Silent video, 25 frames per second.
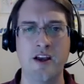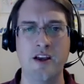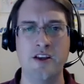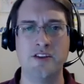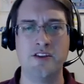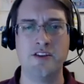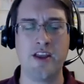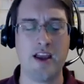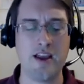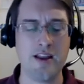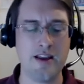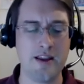
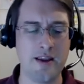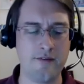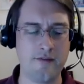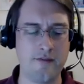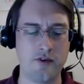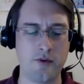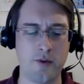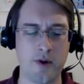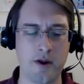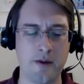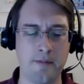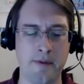So the idea of a
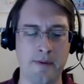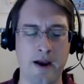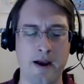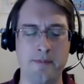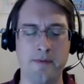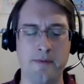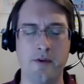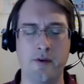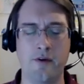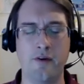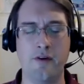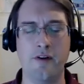direct
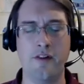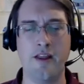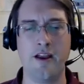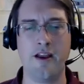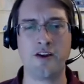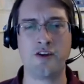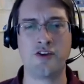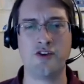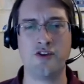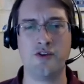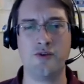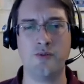popular
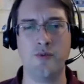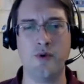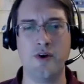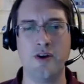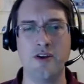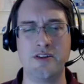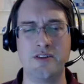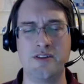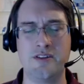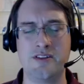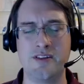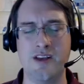election
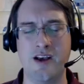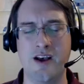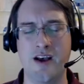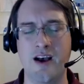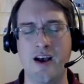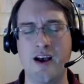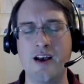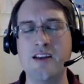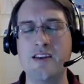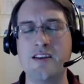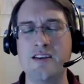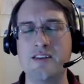was
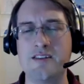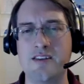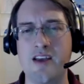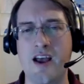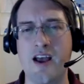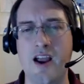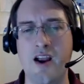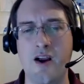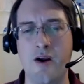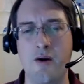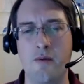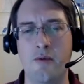
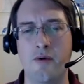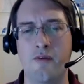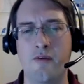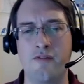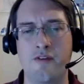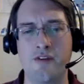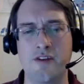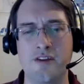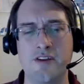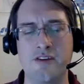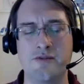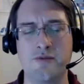undesirable
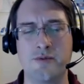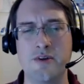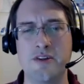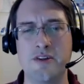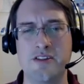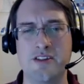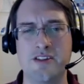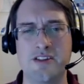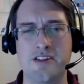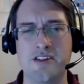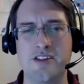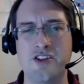for these reasons.